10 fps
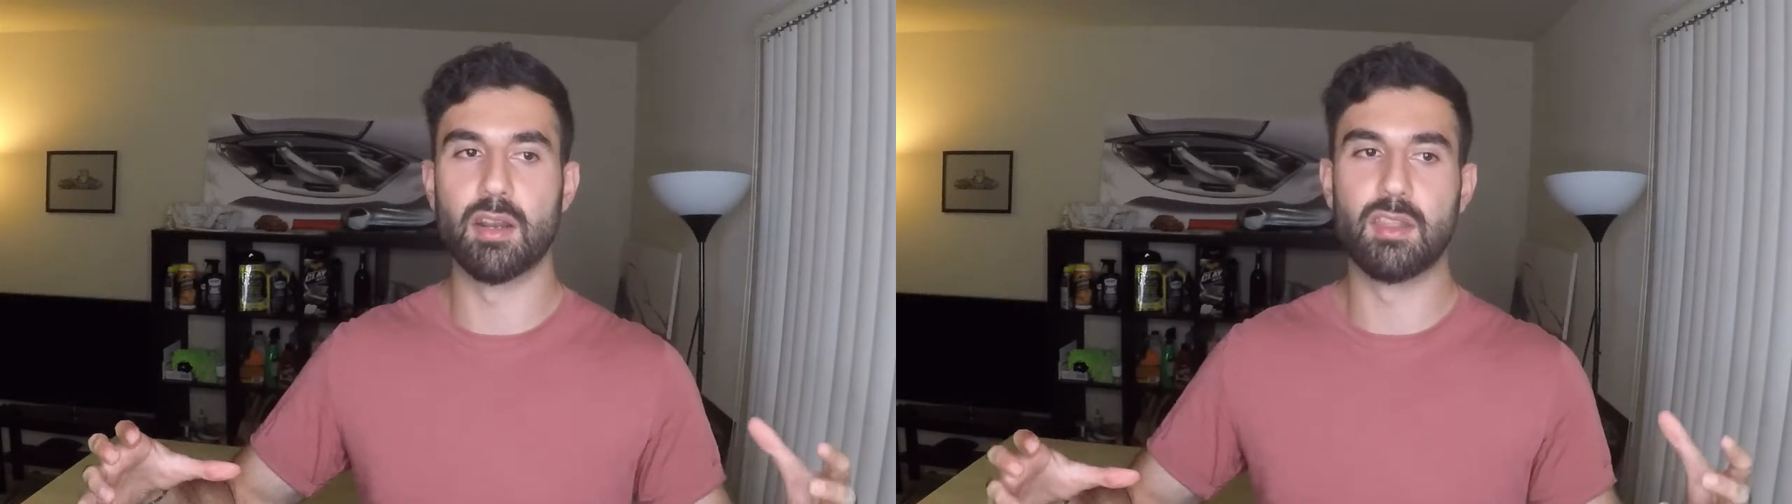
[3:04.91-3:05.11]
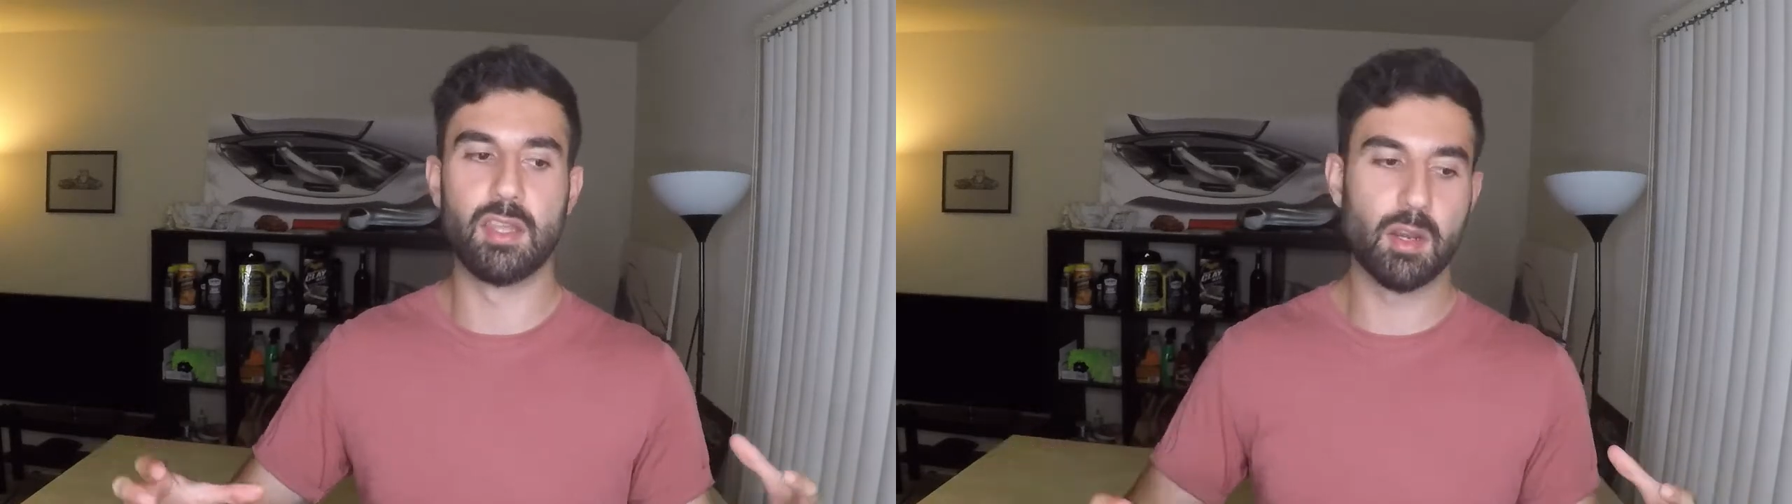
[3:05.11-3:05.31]

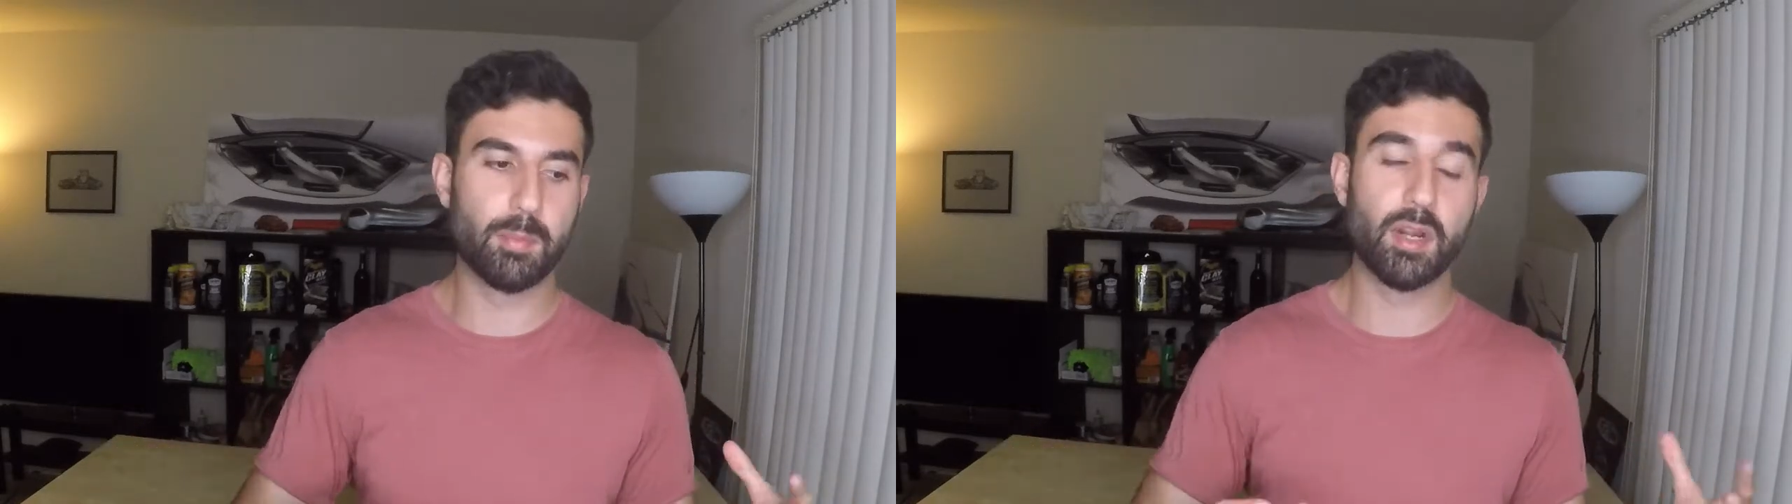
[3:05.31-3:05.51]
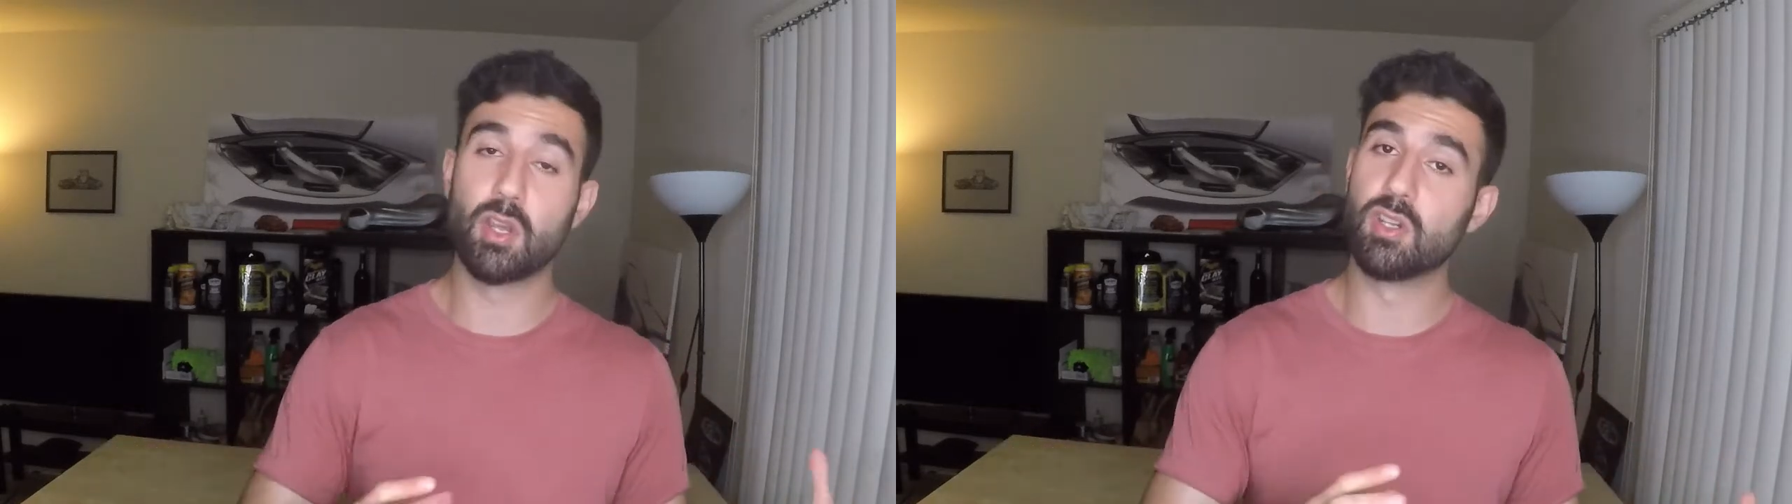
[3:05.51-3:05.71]
they did a
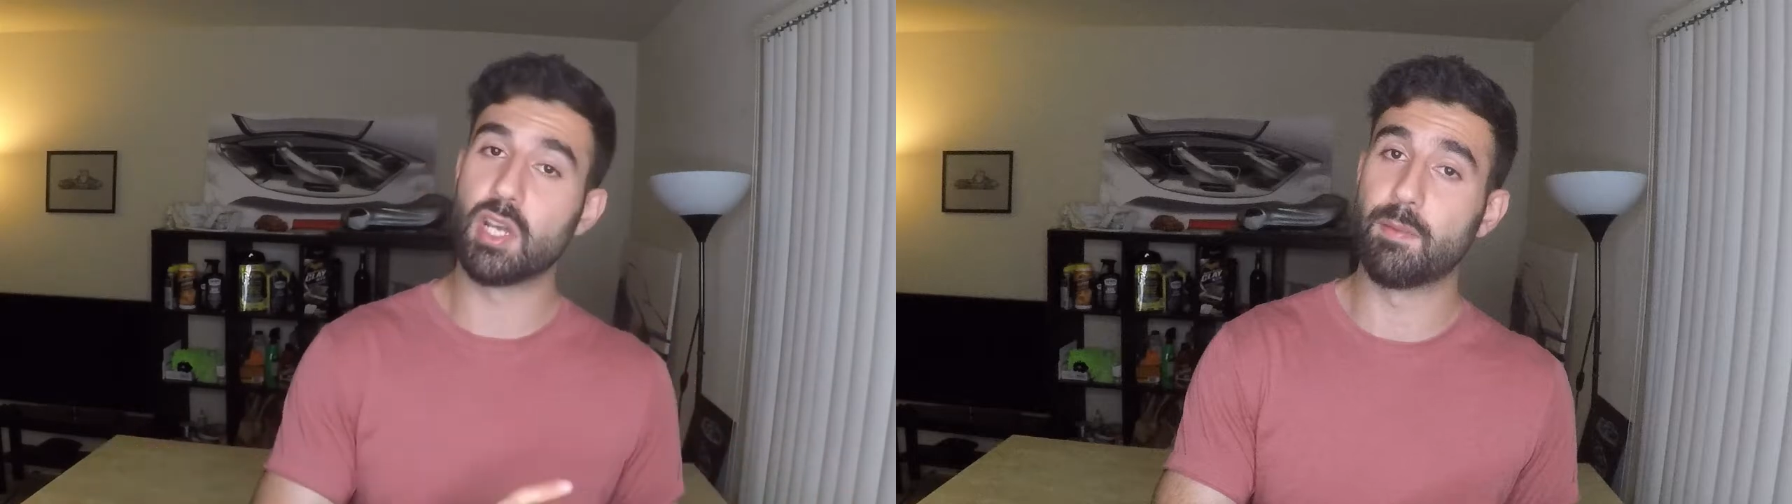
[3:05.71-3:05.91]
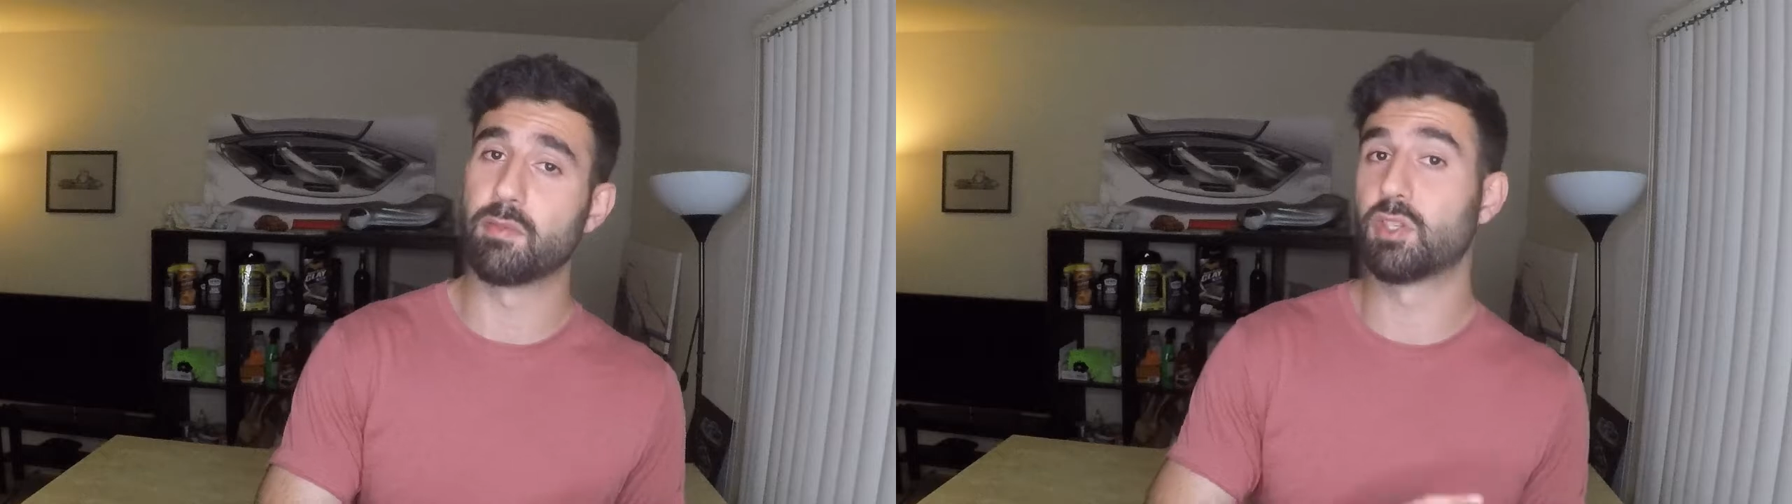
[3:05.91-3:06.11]
pretty good
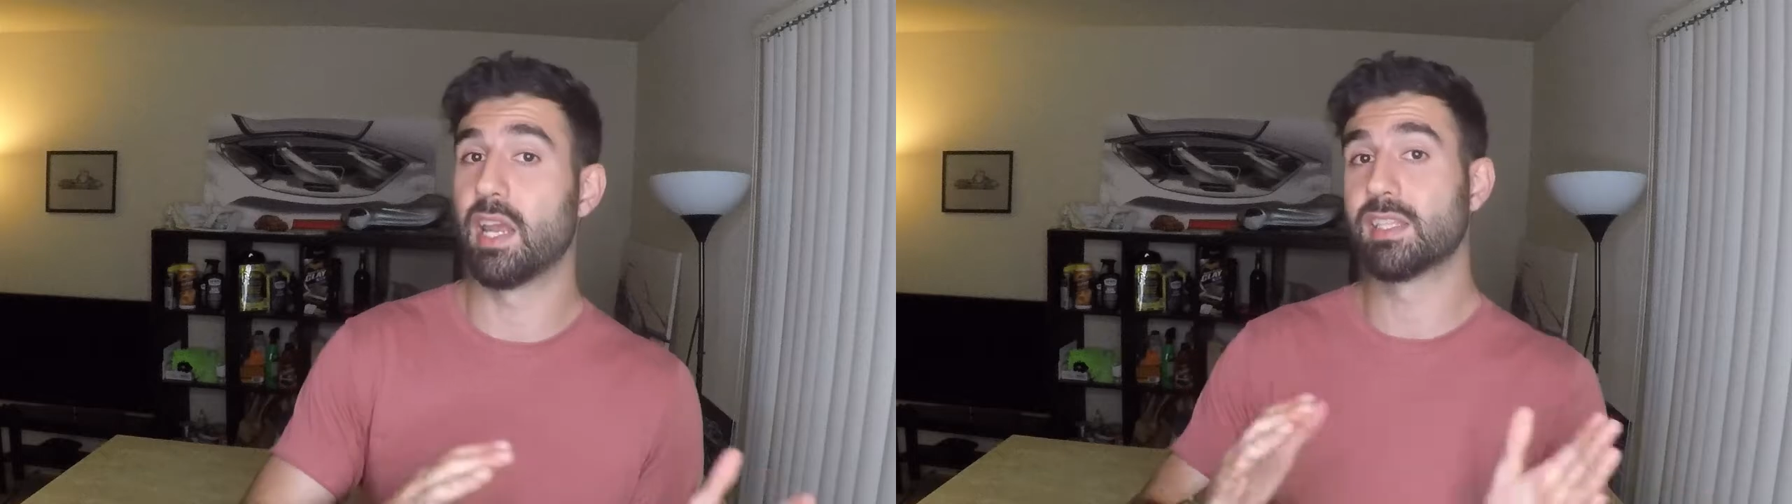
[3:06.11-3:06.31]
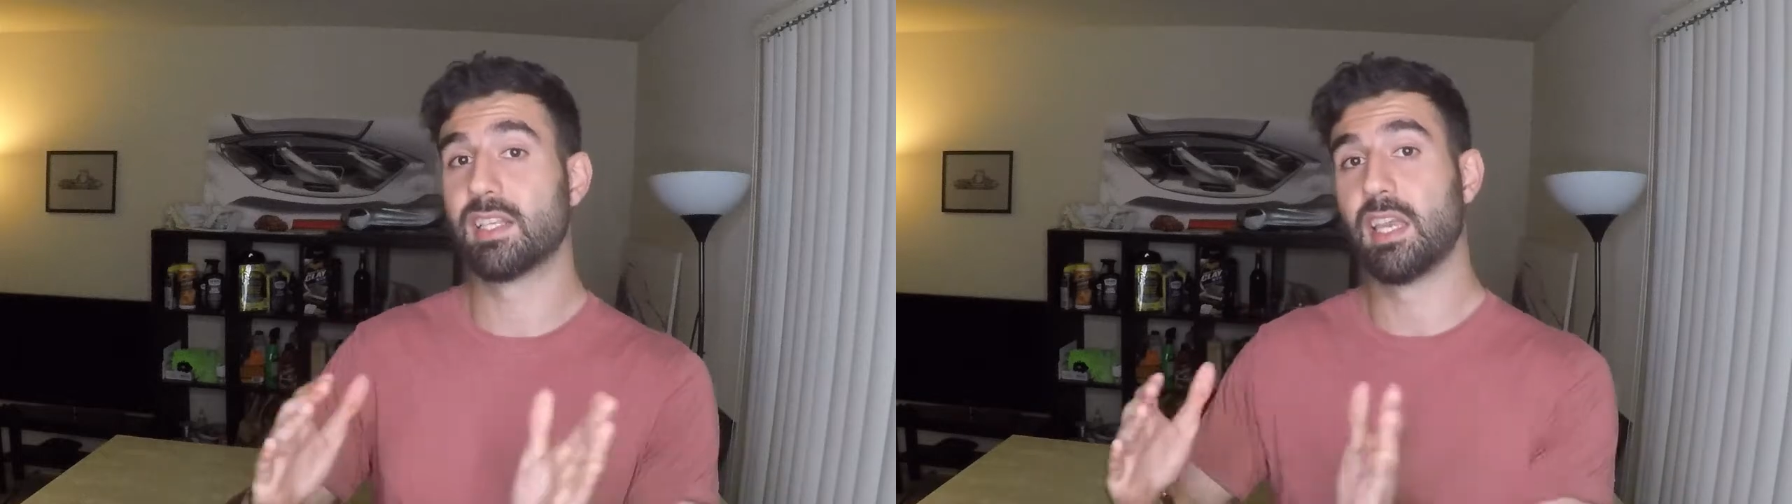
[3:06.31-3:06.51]
job of
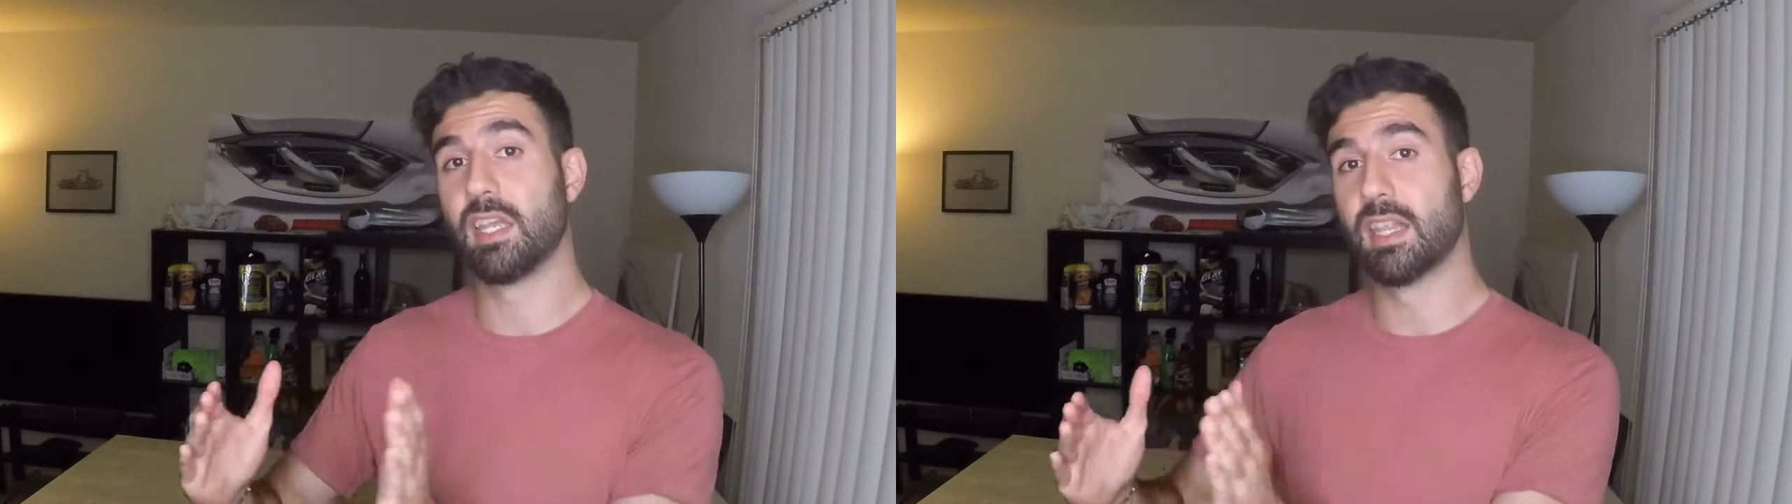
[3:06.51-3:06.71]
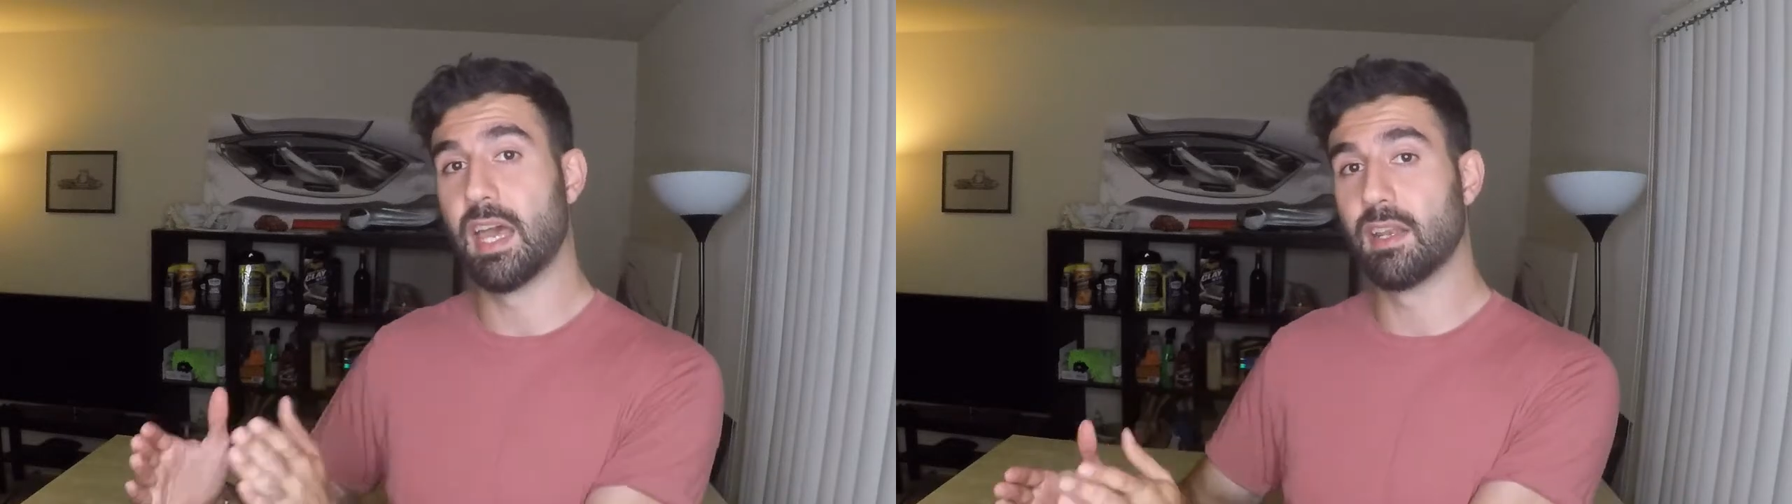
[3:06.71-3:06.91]
translating
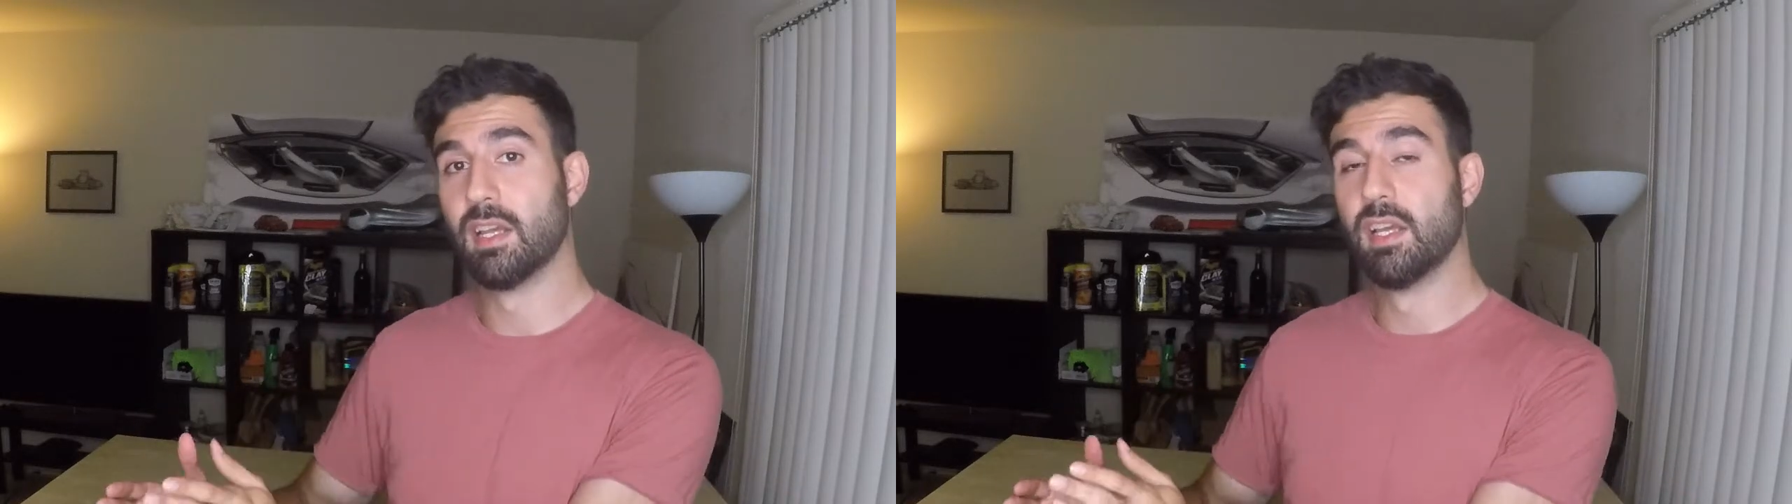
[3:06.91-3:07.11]
that